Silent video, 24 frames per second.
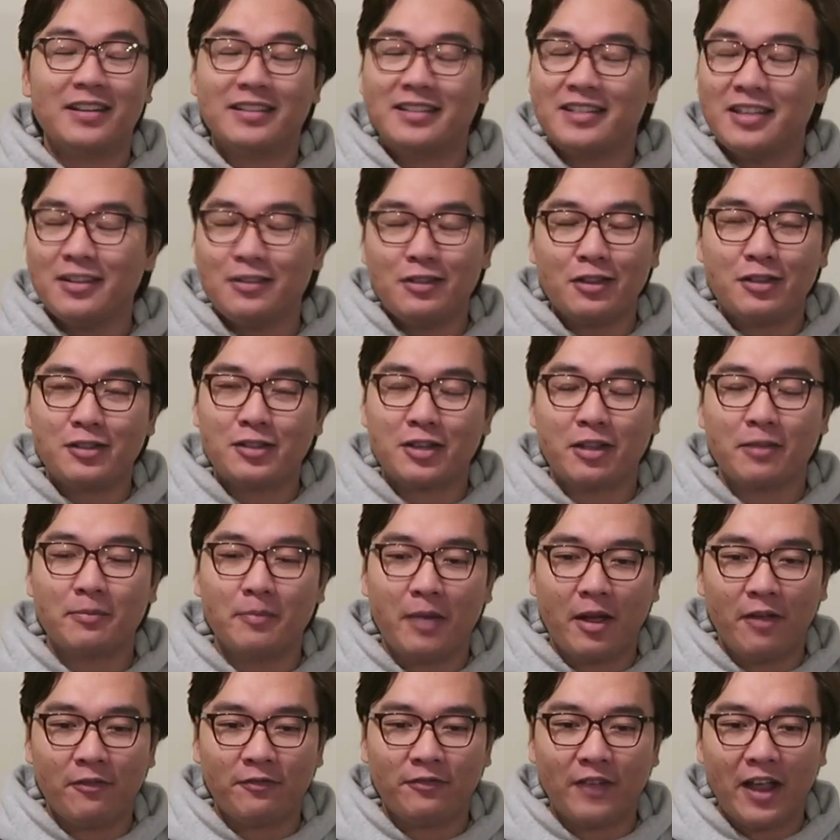this is just
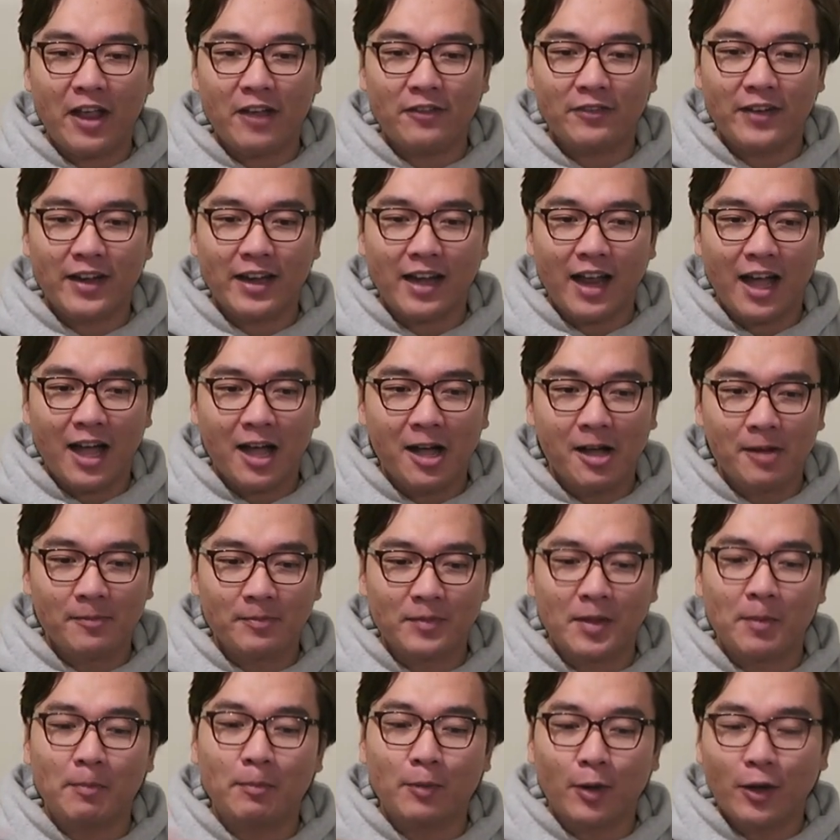my favorite.
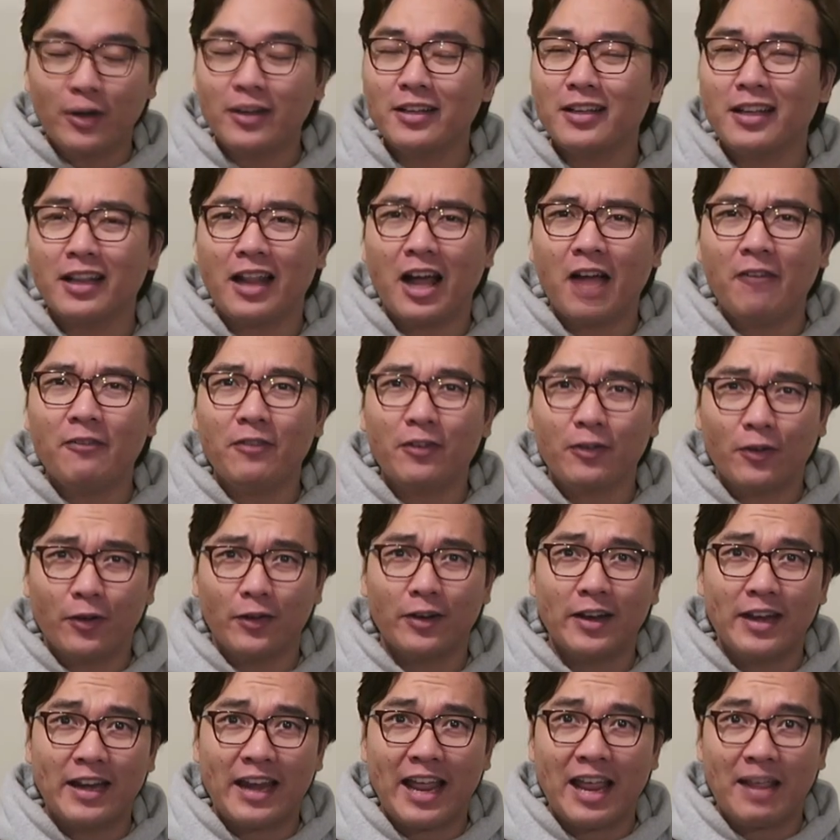The blonde girl, I forgot
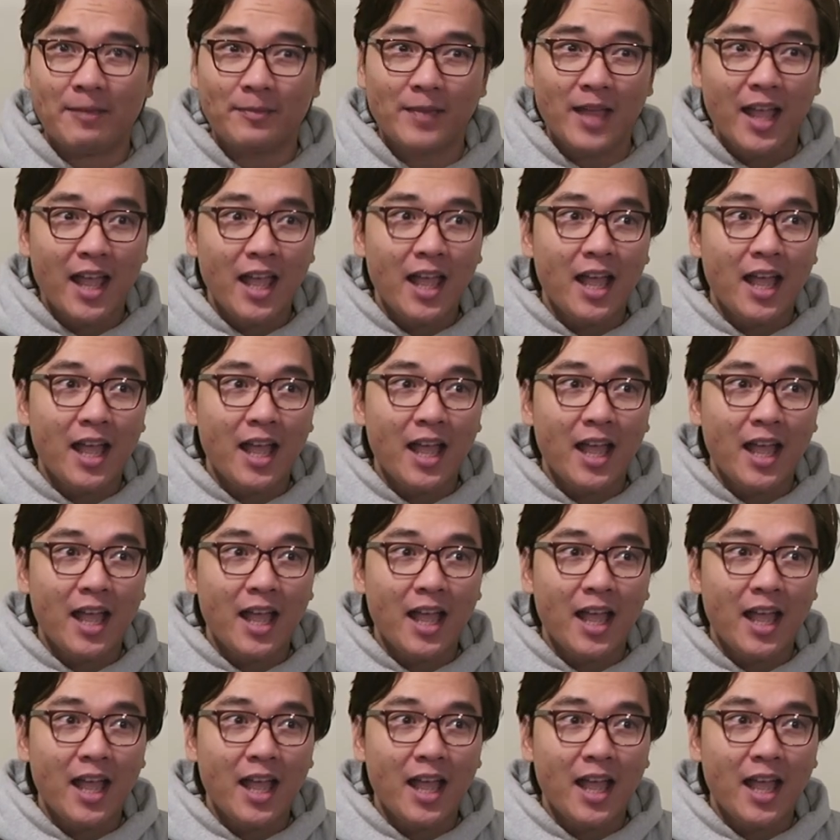her name.